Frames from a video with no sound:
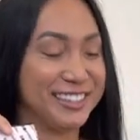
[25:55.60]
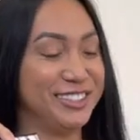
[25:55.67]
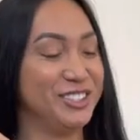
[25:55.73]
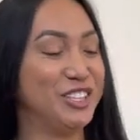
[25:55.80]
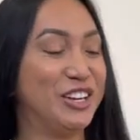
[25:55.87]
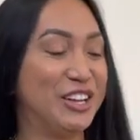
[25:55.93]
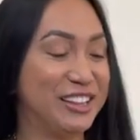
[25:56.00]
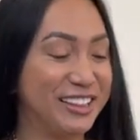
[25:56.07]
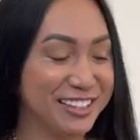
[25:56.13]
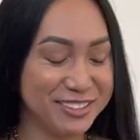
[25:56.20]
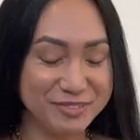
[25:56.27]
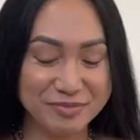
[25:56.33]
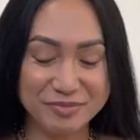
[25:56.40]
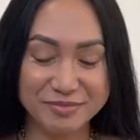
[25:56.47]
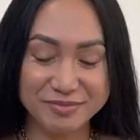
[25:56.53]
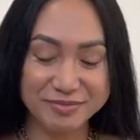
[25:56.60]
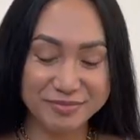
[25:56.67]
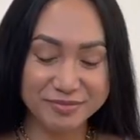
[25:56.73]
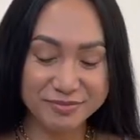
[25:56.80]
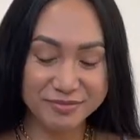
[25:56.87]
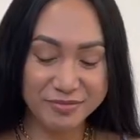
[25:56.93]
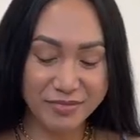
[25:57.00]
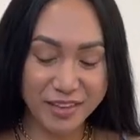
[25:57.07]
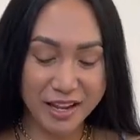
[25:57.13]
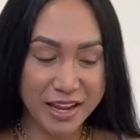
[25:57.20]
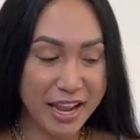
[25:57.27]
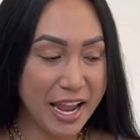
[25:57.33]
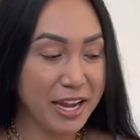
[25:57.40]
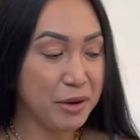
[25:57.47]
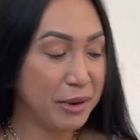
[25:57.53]
Shut up.
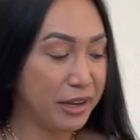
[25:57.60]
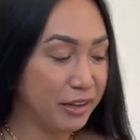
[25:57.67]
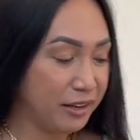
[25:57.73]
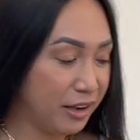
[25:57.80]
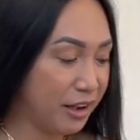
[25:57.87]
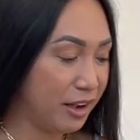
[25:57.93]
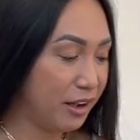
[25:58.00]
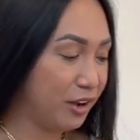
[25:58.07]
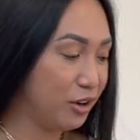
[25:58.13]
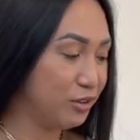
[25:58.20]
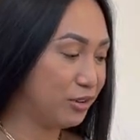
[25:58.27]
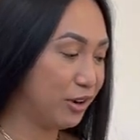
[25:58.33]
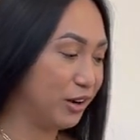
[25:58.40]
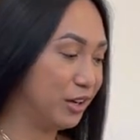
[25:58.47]
Anyway, oh